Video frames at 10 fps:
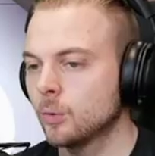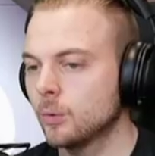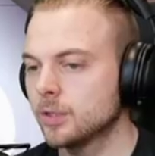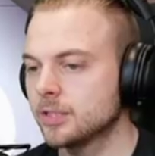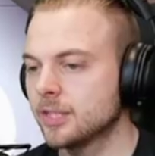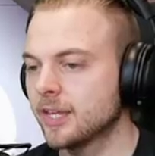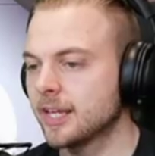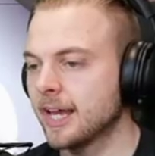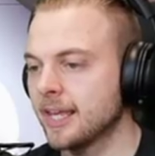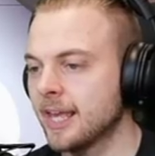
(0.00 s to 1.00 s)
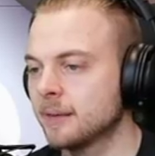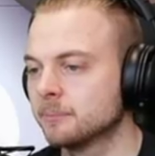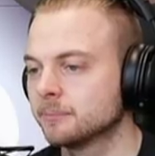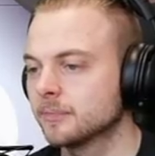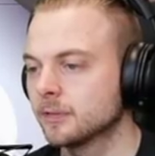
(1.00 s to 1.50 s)
what does he think I am?
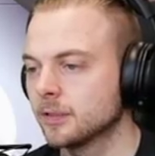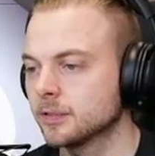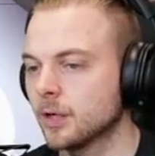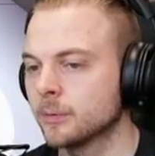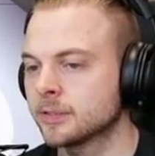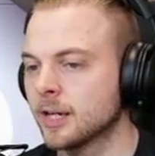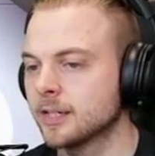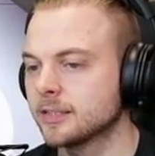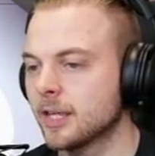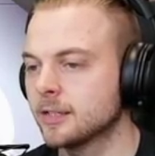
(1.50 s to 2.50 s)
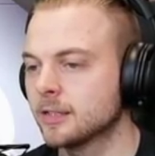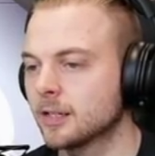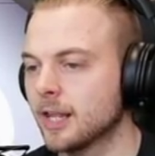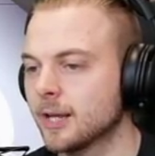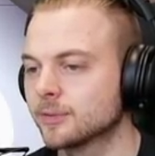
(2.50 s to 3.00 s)
He's always got his head in the
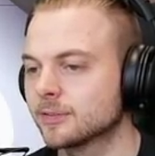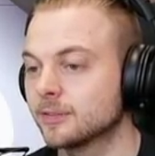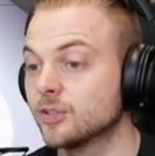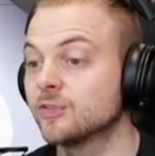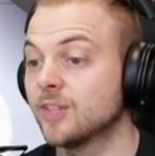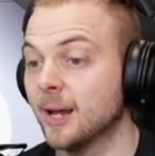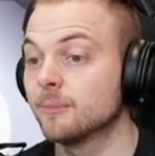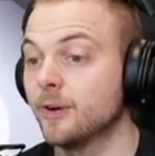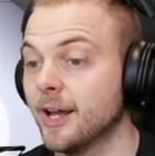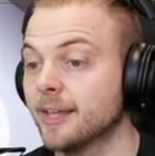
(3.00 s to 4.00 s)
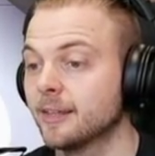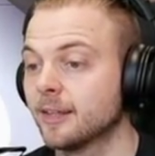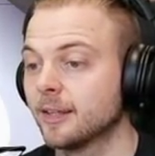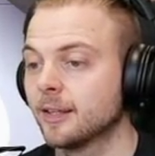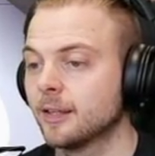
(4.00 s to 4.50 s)
clouds. You damn right.
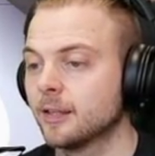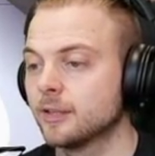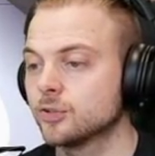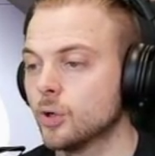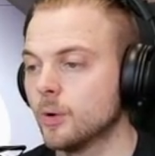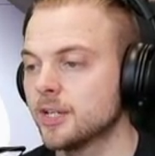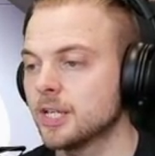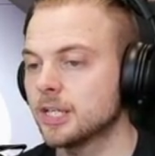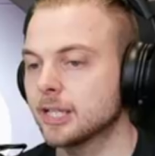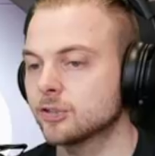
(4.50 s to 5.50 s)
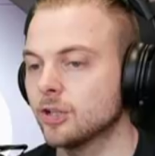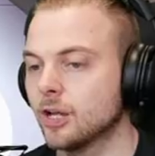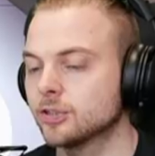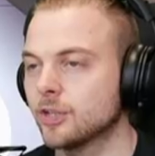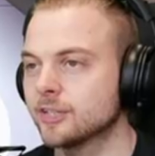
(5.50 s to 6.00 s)
It's no wonder he gets
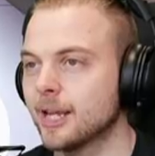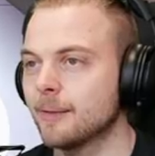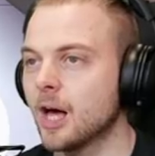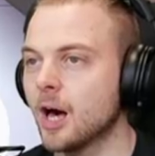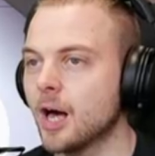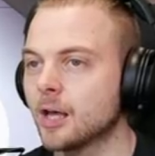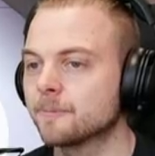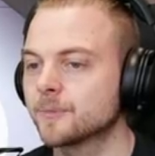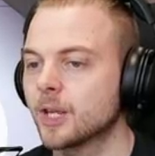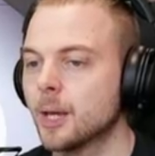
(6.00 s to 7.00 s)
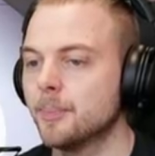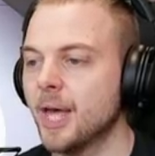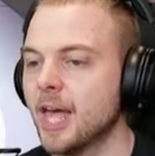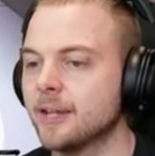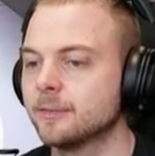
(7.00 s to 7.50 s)
lost all the time. Oh,
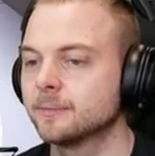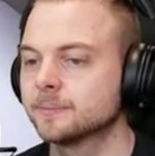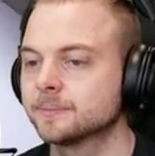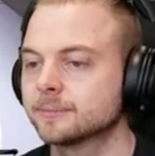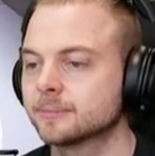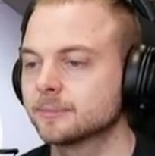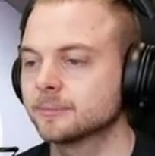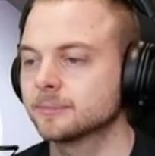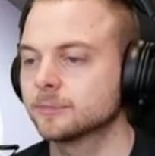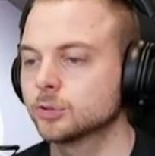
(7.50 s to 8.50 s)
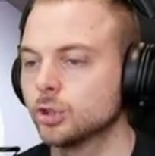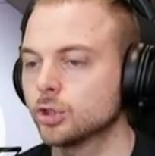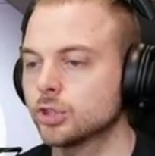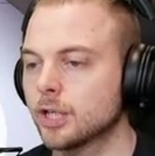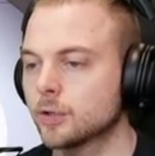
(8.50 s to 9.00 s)
bed!
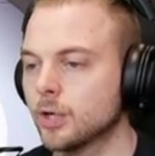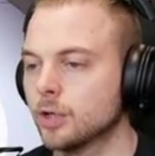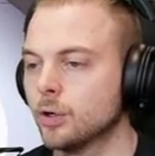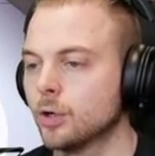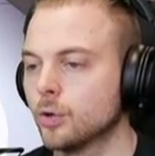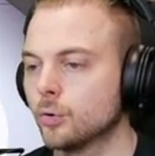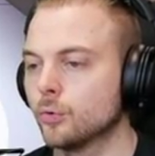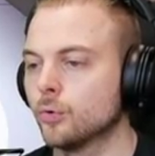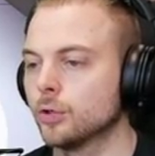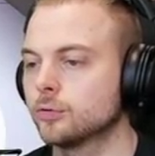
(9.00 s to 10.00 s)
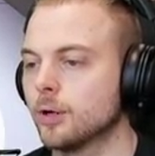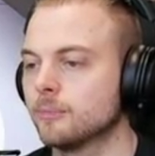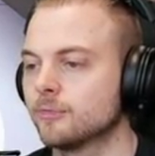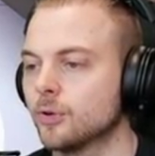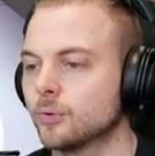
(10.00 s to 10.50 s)
Looks like you got a
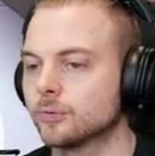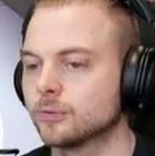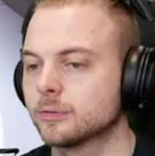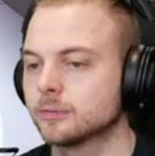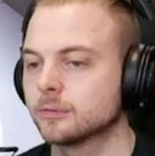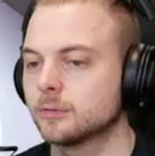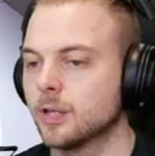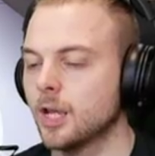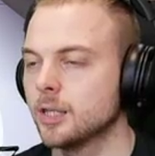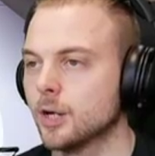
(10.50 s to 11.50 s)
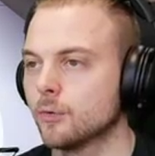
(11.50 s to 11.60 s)
Rotom phone. Hey there,